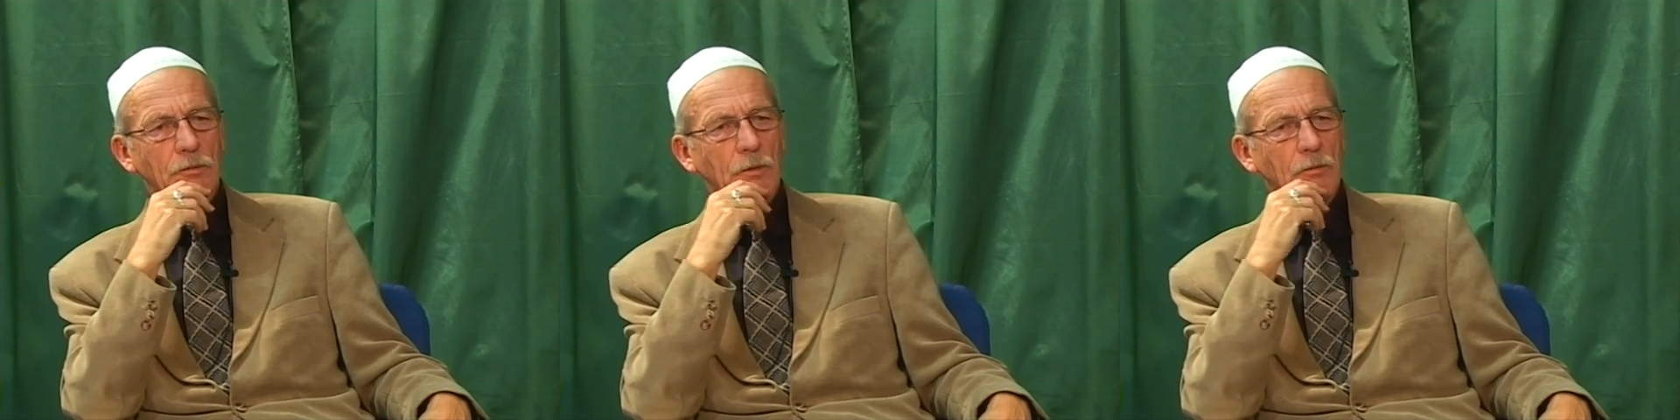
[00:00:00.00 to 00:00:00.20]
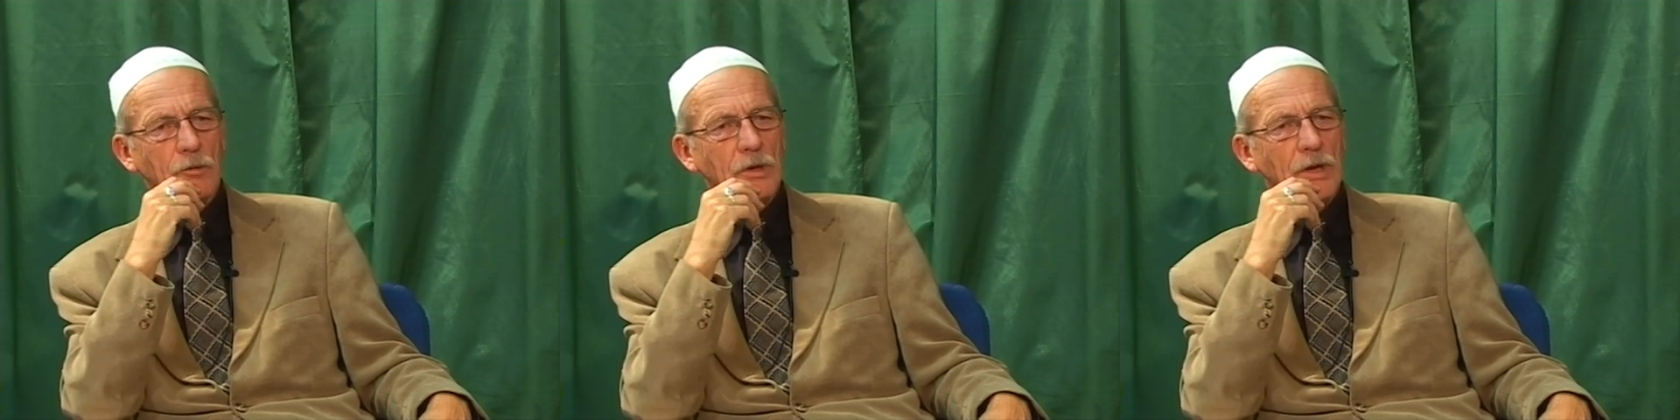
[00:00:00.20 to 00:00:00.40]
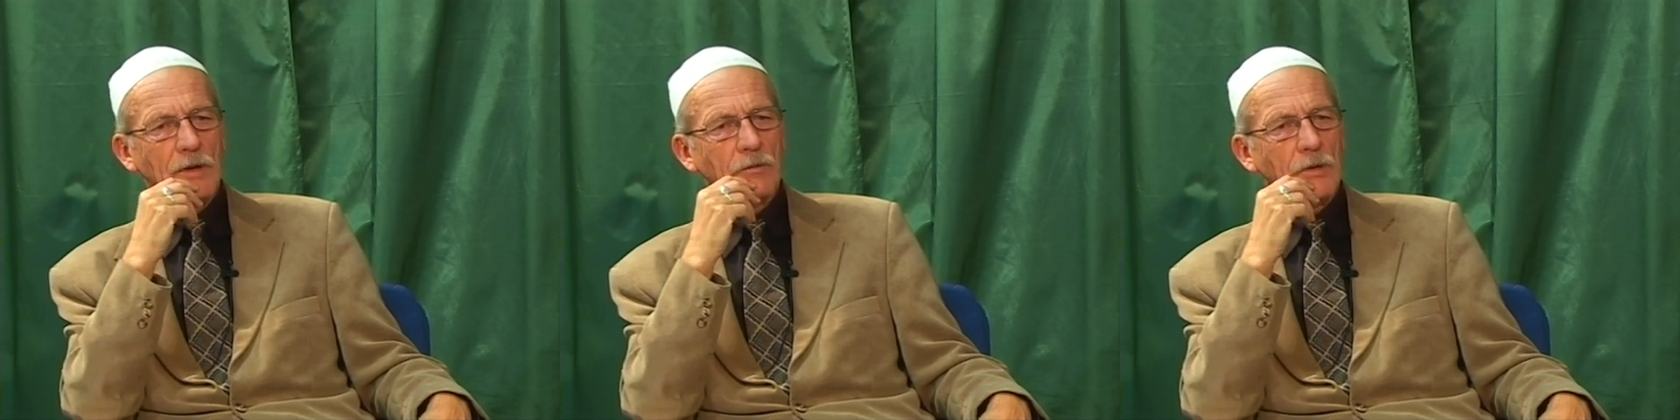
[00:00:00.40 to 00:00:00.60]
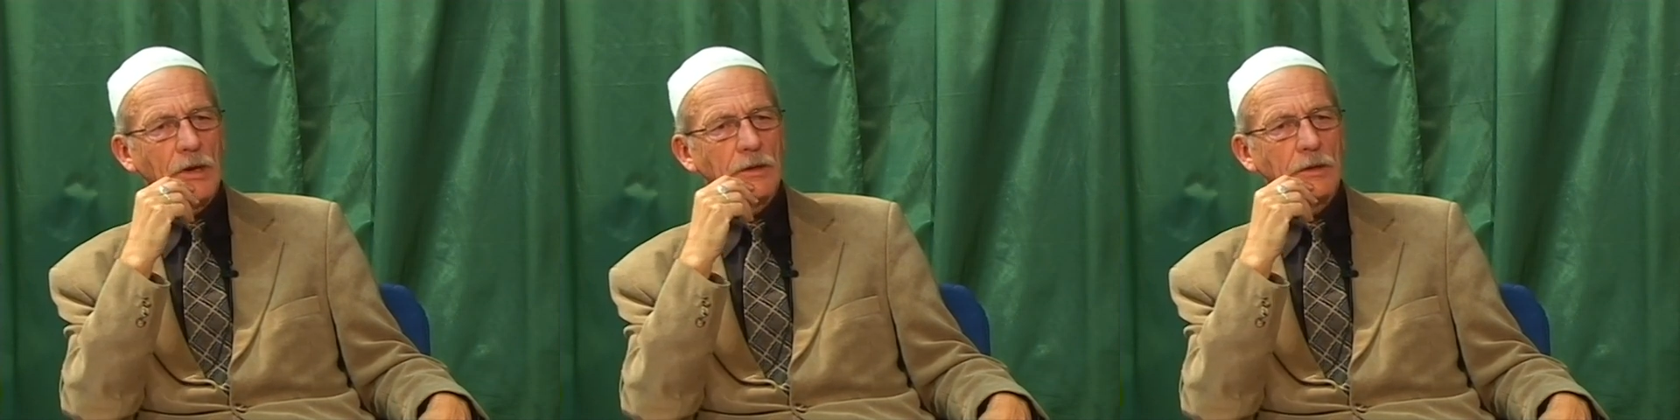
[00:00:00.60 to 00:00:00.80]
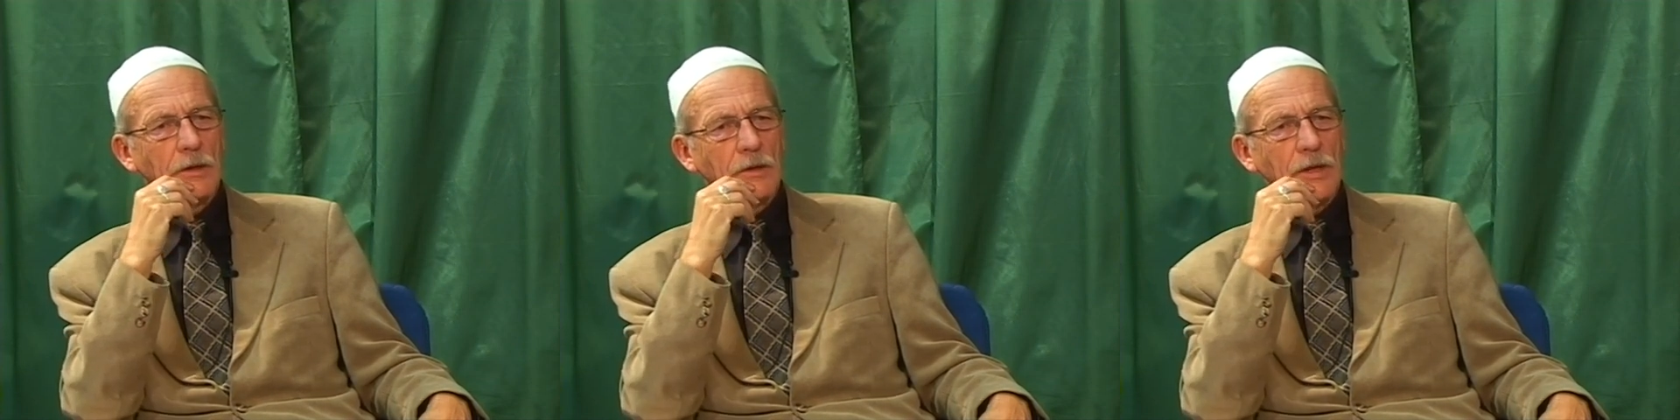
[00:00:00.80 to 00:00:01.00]
we would have
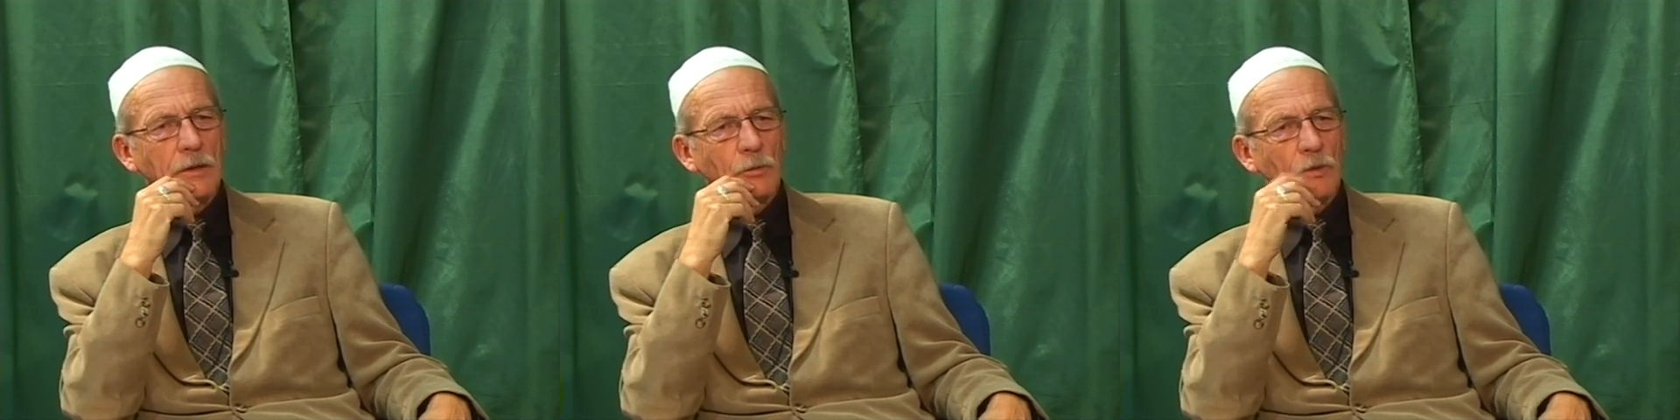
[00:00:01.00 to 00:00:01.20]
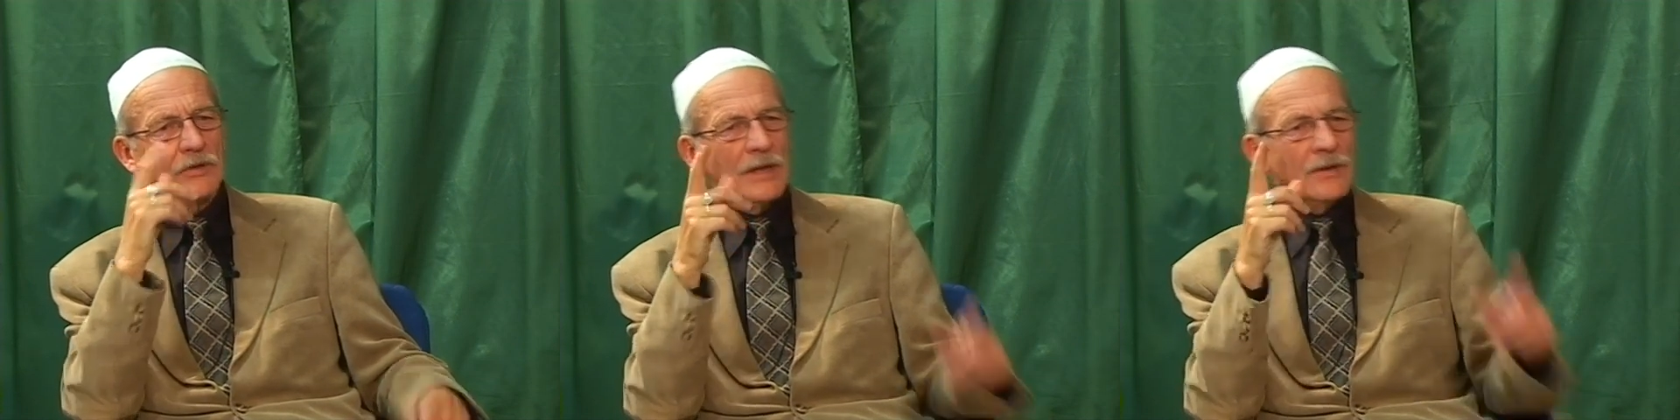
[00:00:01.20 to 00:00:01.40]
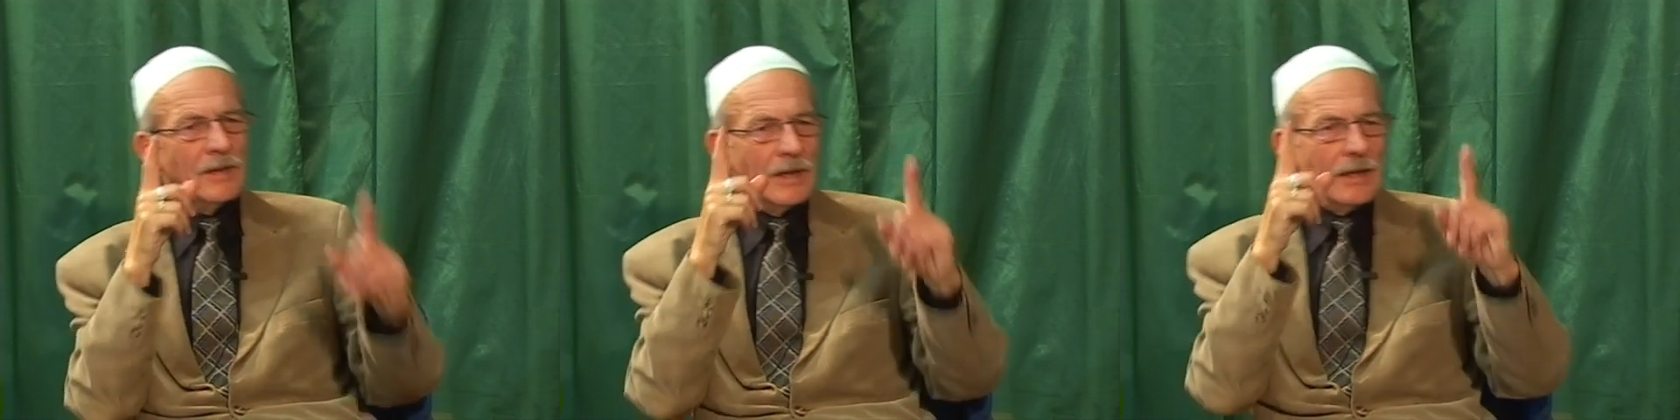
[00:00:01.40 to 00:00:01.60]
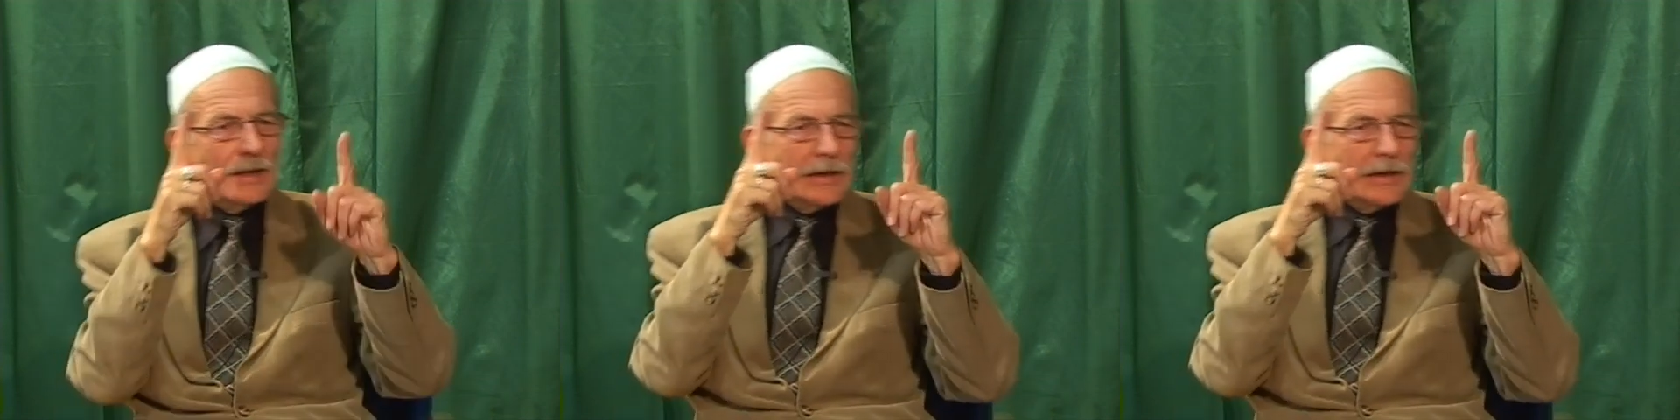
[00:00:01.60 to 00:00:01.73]
had that mosque. And